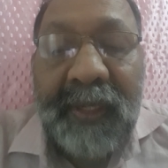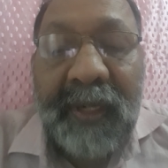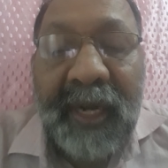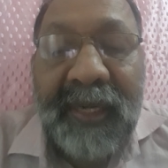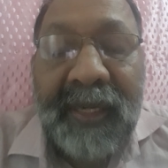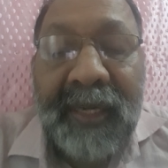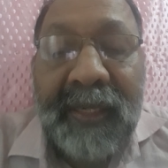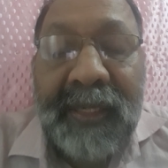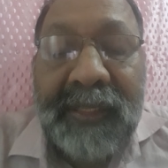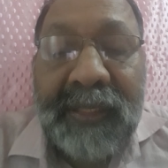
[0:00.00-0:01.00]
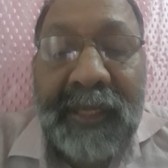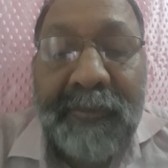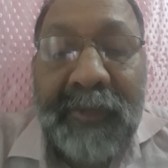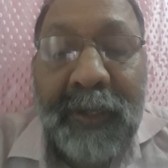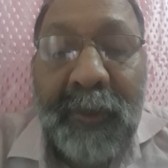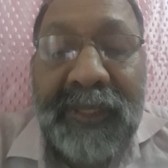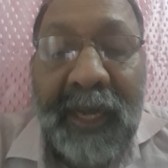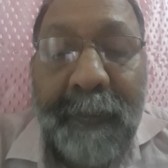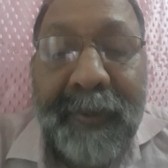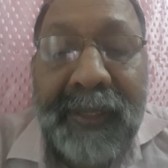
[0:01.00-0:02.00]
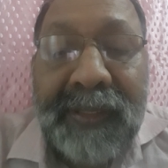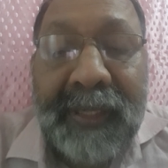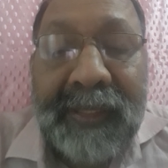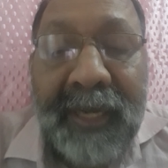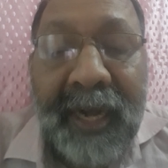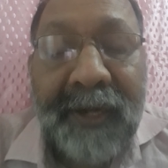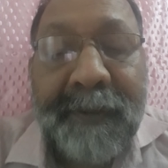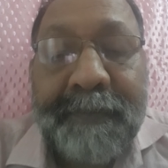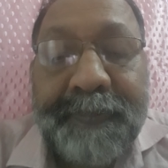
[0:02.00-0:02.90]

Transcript: Writing is something which happens at the end.